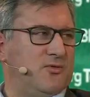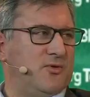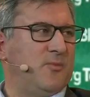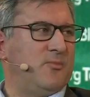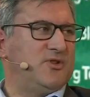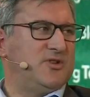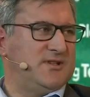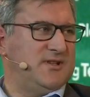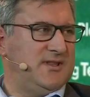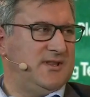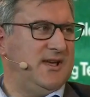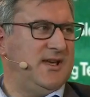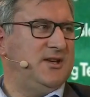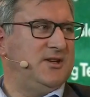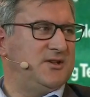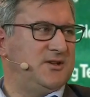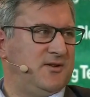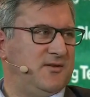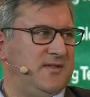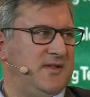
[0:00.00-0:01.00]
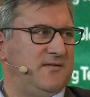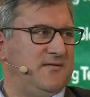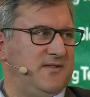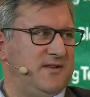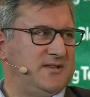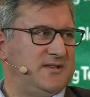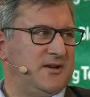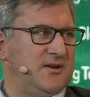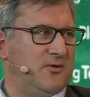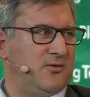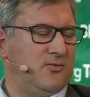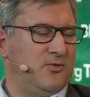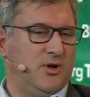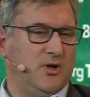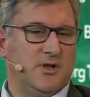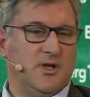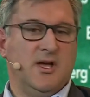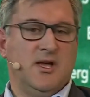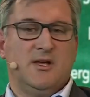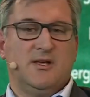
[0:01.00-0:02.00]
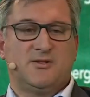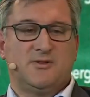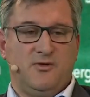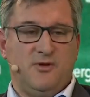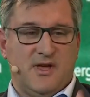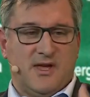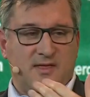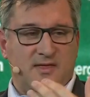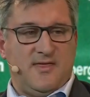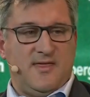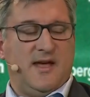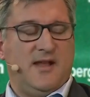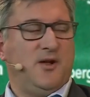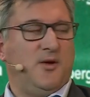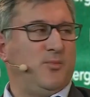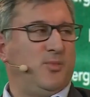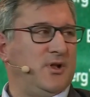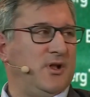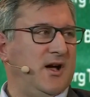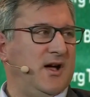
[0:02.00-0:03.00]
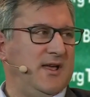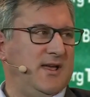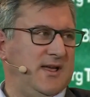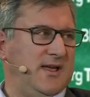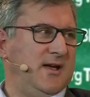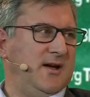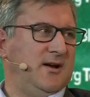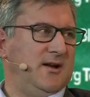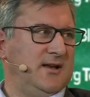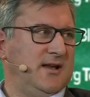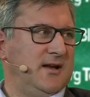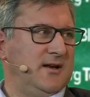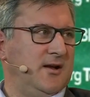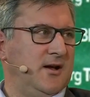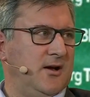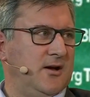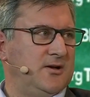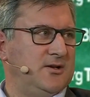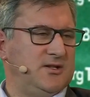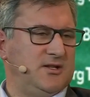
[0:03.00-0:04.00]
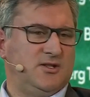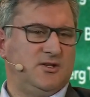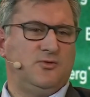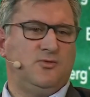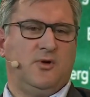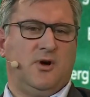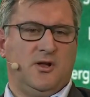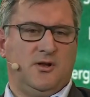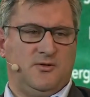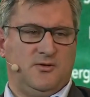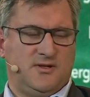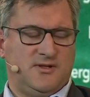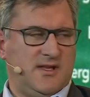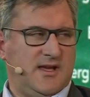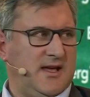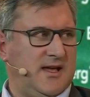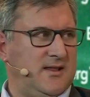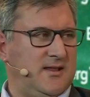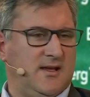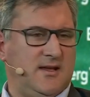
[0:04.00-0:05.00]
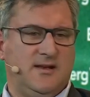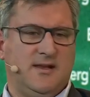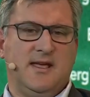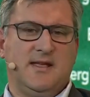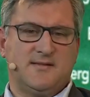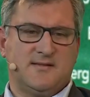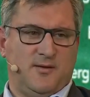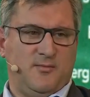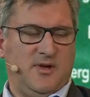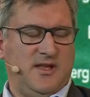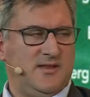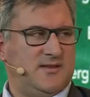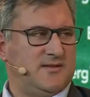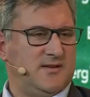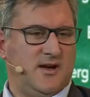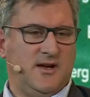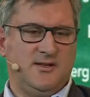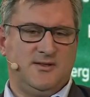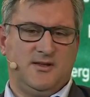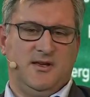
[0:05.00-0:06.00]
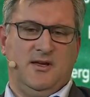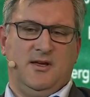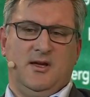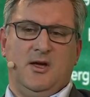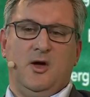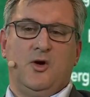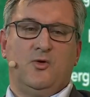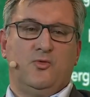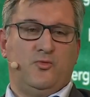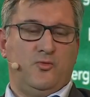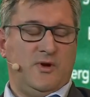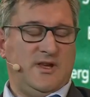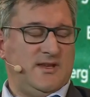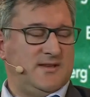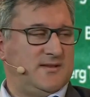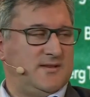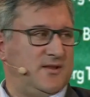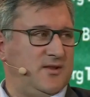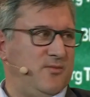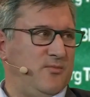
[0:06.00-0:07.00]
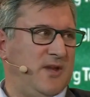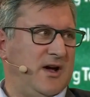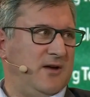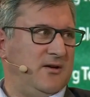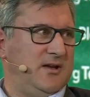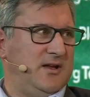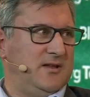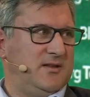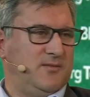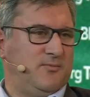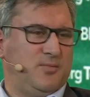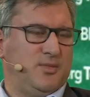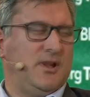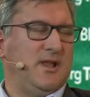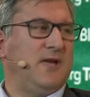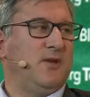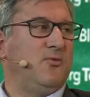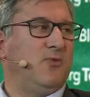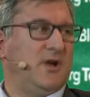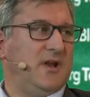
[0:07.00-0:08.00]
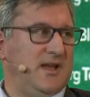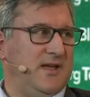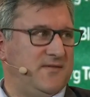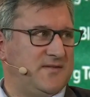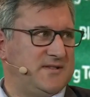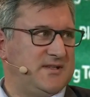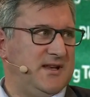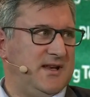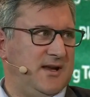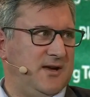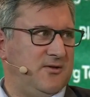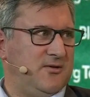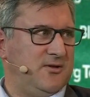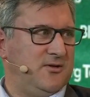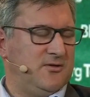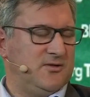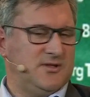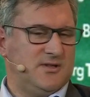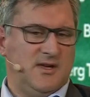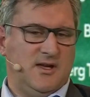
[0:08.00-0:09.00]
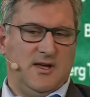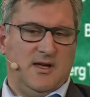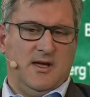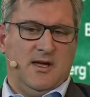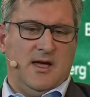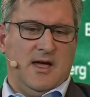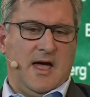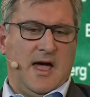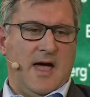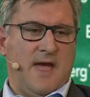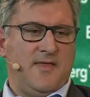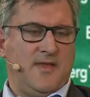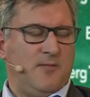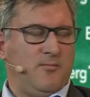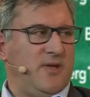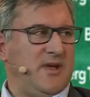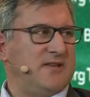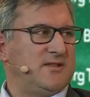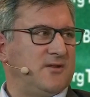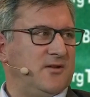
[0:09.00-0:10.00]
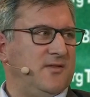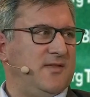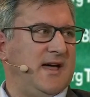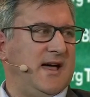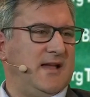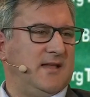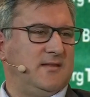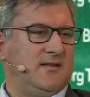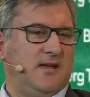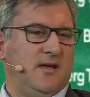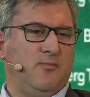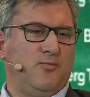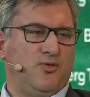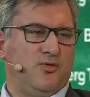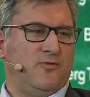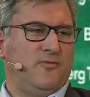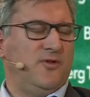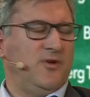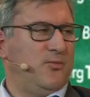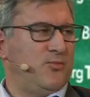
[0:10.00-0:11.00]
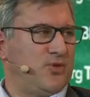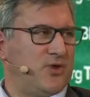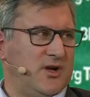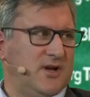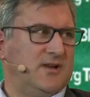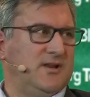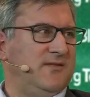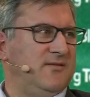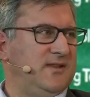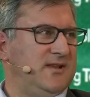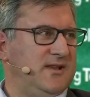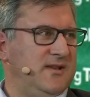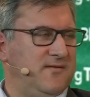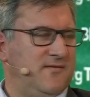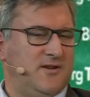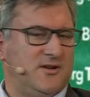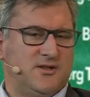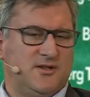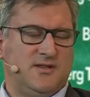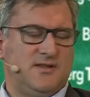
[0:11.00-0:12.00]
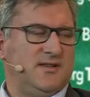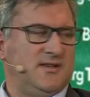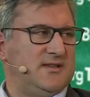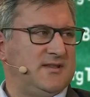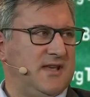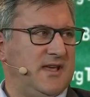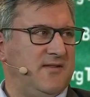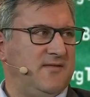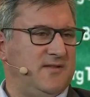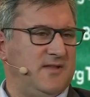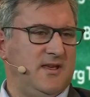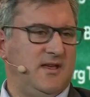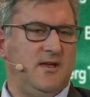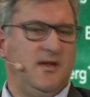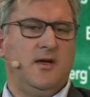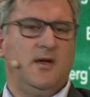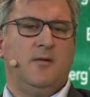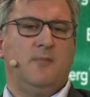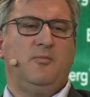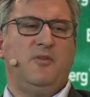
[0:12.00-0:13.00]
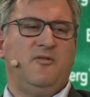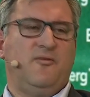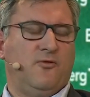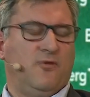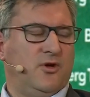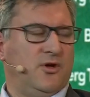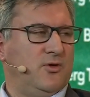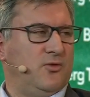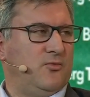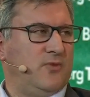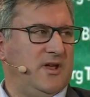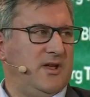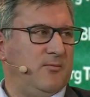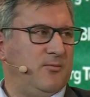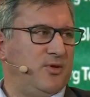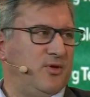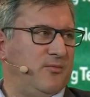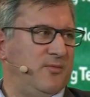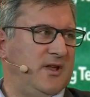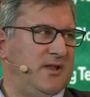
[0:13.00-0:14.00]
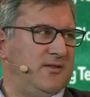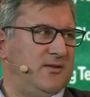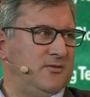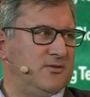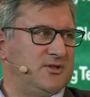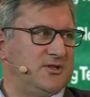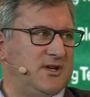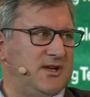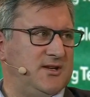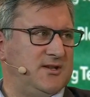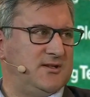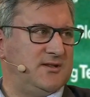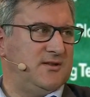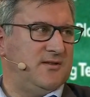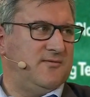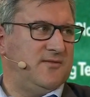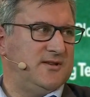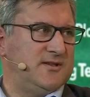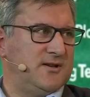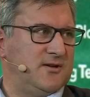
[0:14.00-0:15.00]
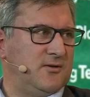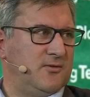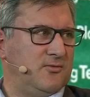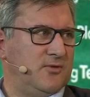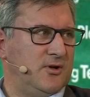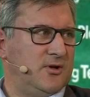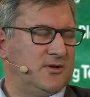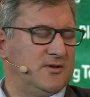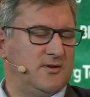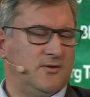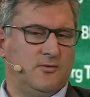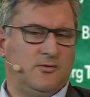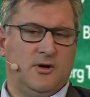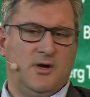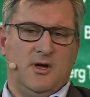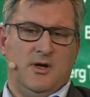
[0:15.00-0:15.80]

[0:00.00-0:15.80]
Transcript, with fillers: representation of that physical world so you can then apply AI technologies to understand it, get some insights, reason about it, play what if scenarios, and then based on that, improve your productivity, efficiency, safety before you re implement those changes in the physical world. So